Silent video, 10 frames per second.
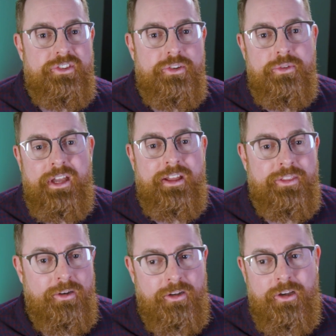you do that,
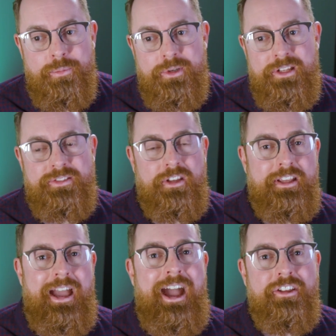and there are companies
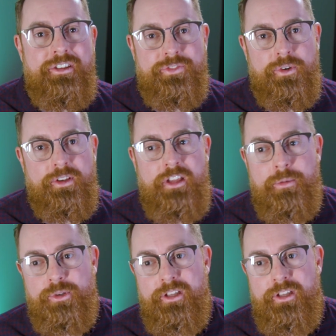like Alice, for example,